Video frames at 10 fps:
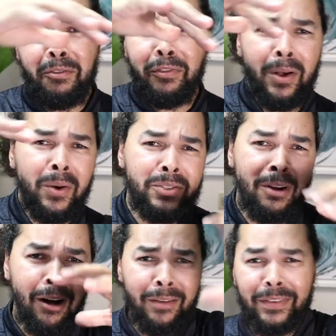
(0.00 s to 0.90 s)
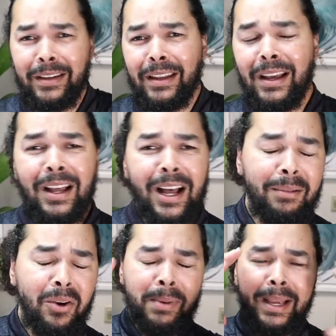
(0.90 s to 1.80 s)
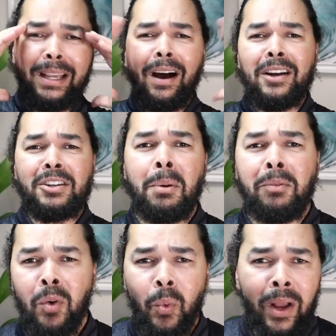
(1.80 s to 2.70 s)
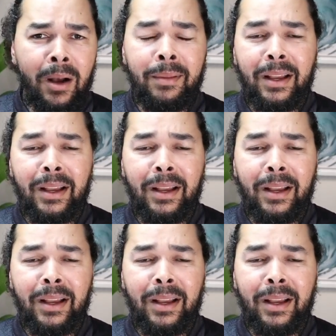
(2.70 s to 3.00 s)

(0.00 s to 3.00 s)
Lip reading: The flow's off, and I'm like, oh my gosh, I'm overwhelmed.